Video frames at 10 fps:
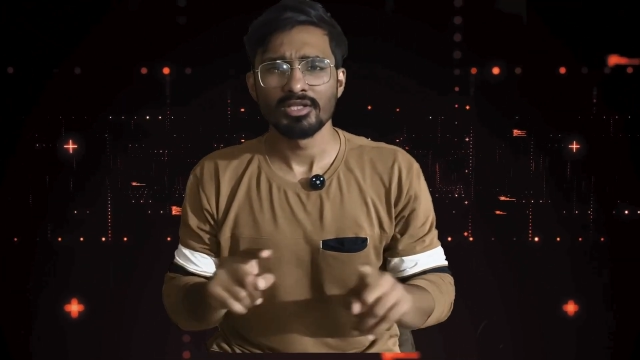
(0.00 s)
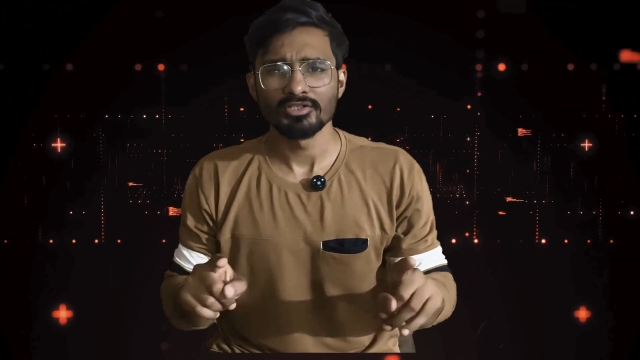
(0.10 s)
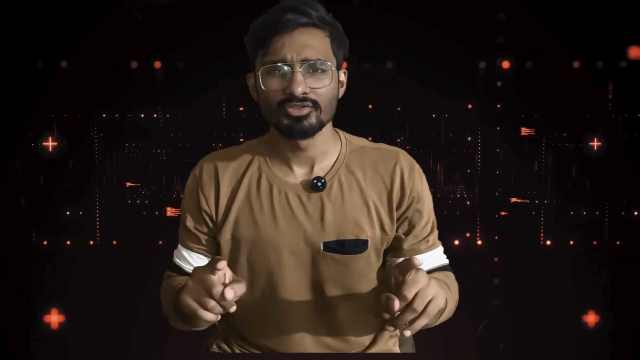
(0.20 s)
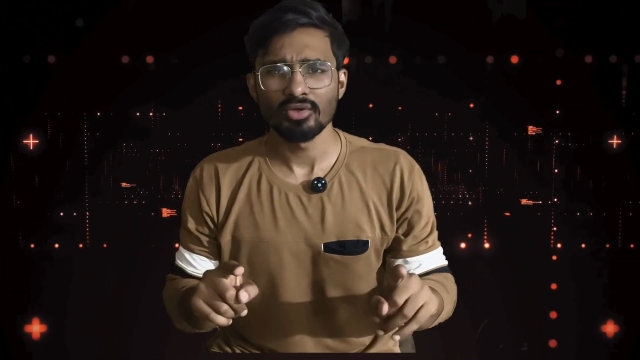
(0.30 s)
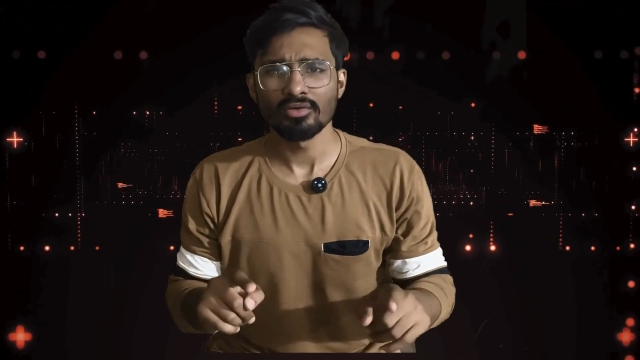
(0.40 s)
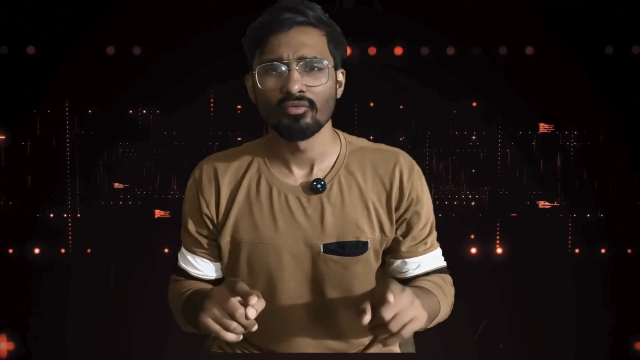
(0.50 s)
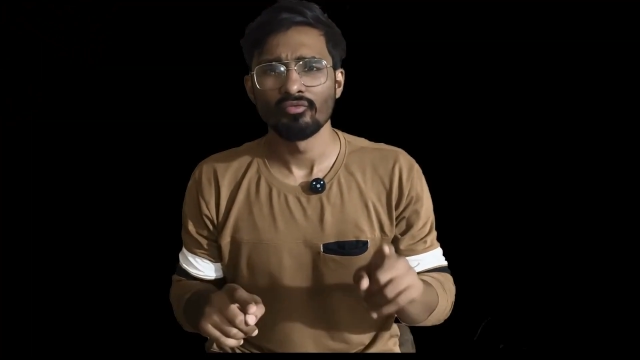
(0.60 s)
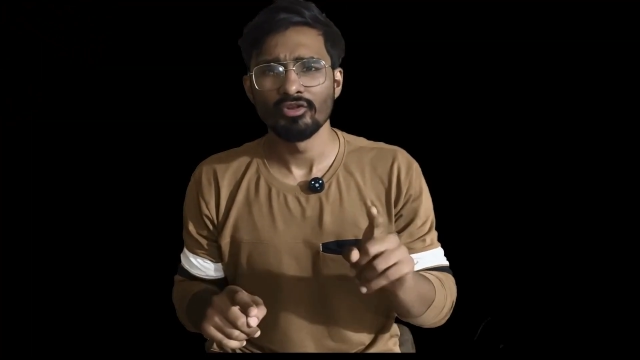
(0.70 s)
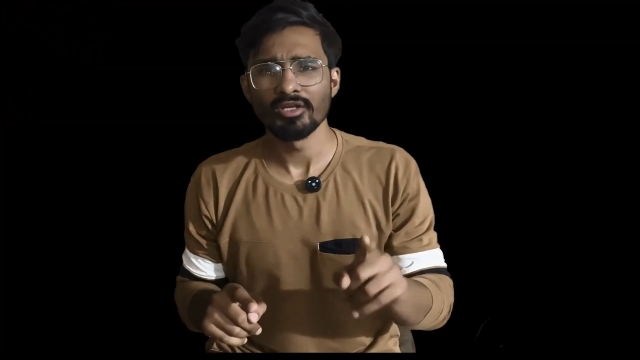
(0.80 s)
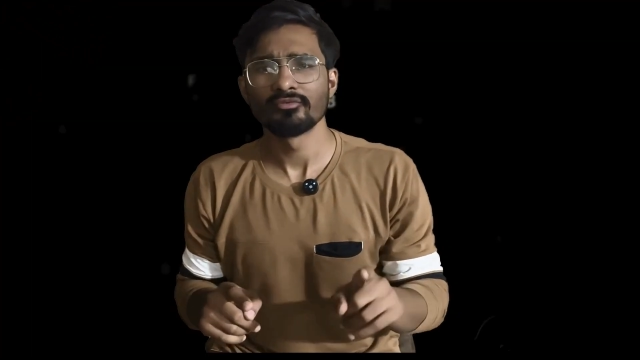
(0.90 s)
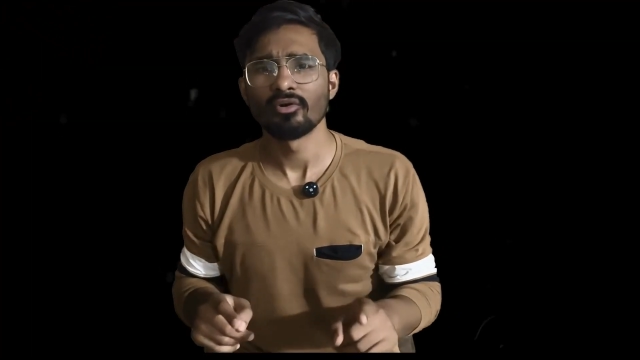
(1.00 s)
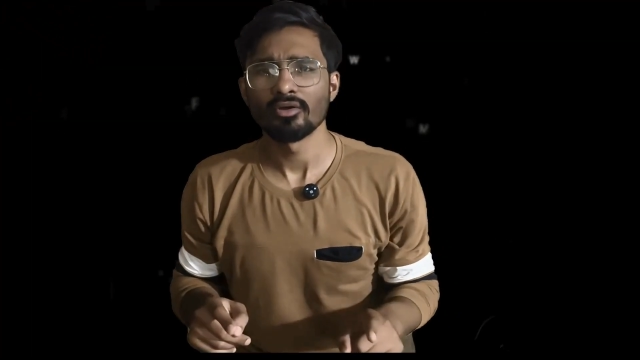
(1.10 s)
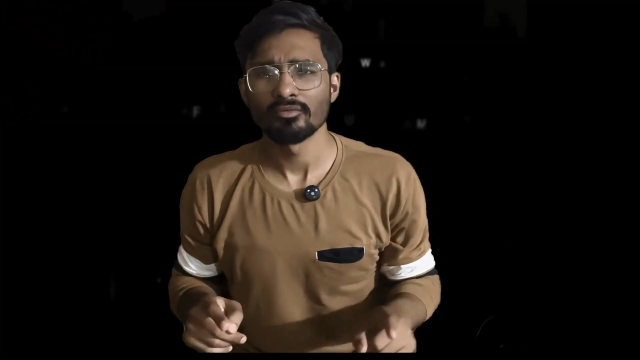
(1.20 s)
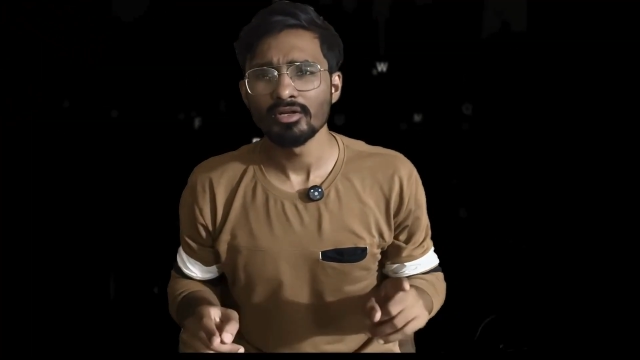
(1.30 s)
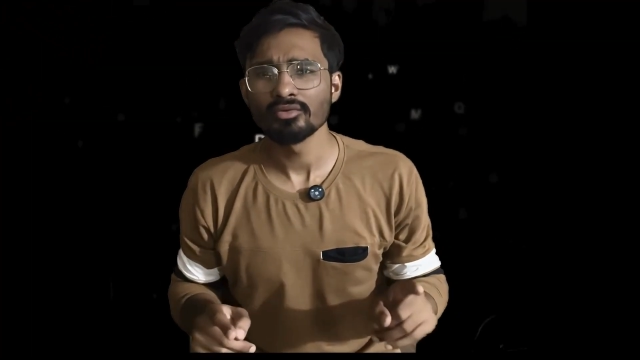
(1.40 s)
does not wait
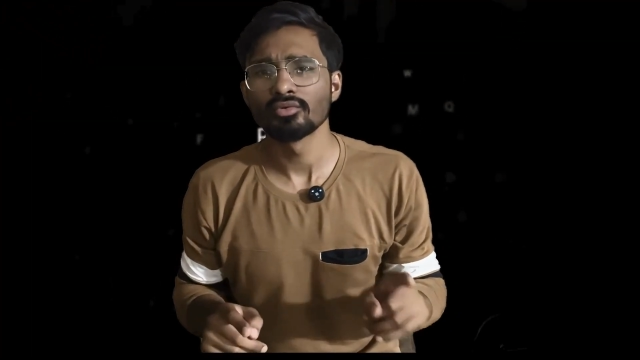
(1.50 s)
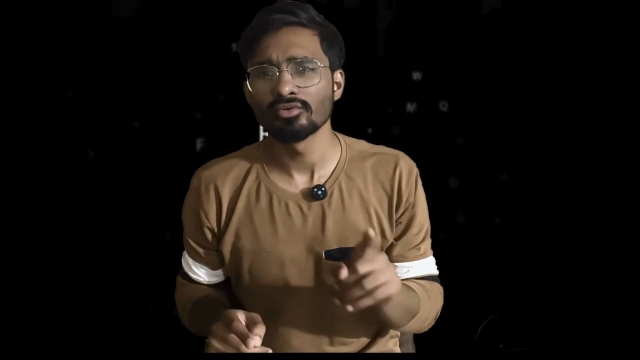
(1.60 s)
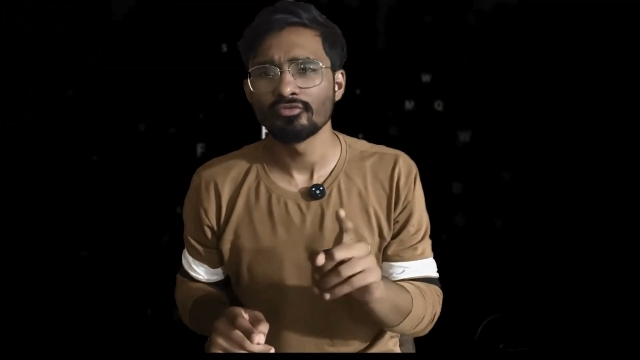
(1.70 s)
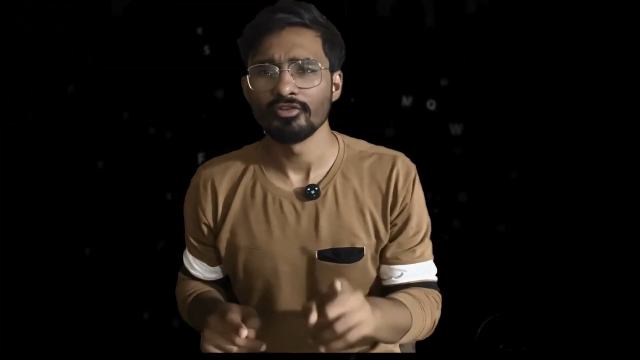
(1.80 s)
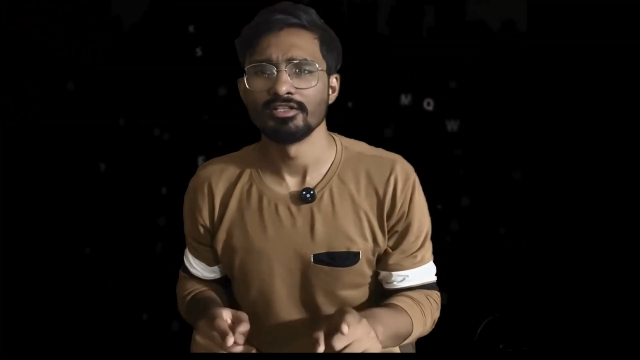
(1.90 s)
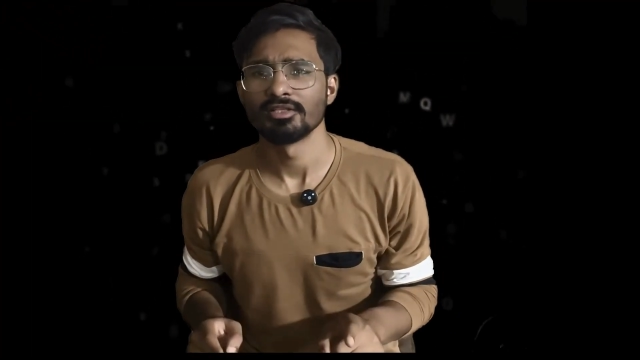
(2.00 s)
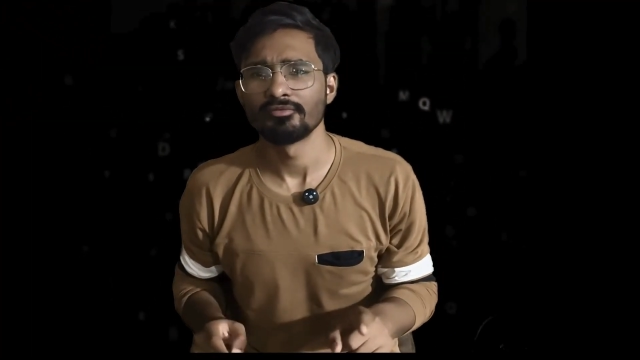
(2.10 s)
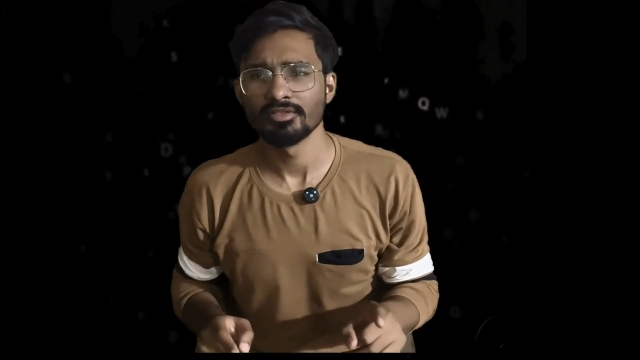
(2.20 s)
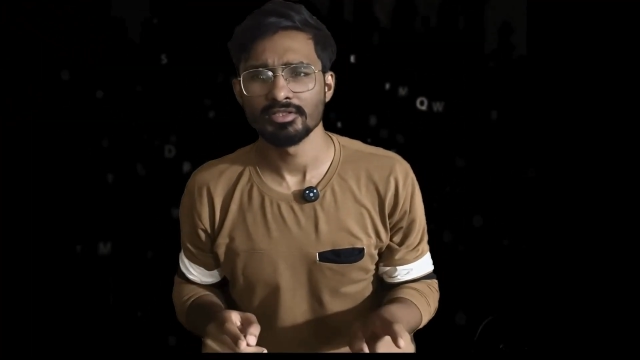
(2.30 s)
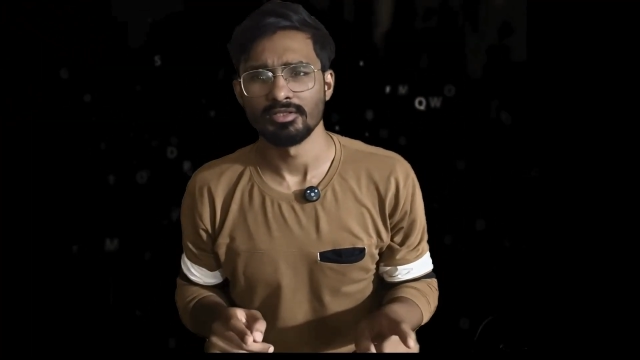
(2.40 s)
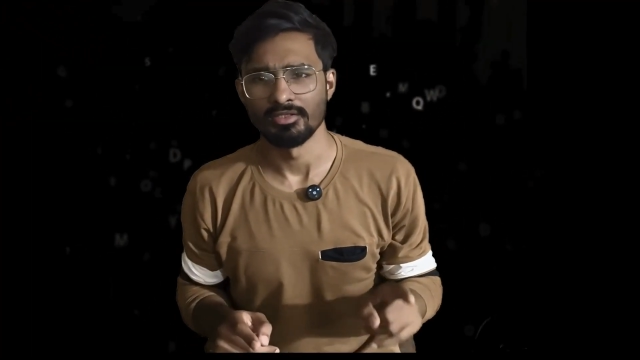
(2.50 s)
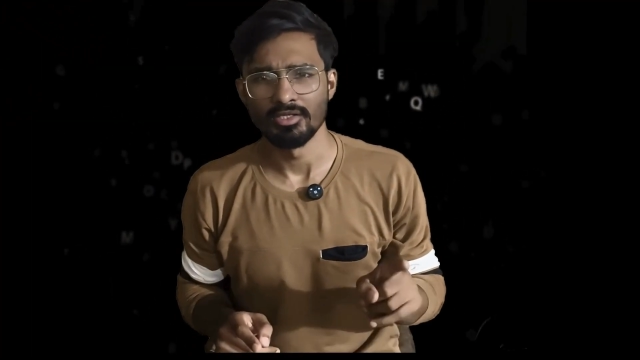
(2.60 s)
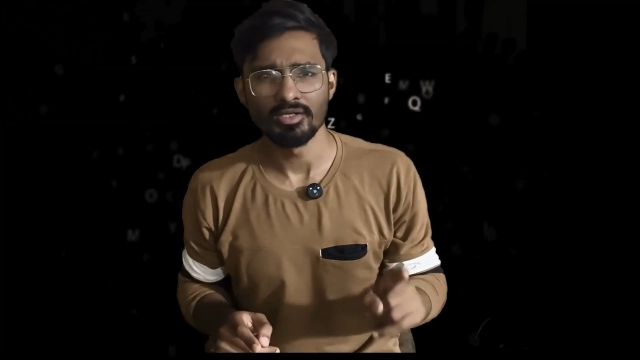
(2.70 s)
for one cook to finish everything.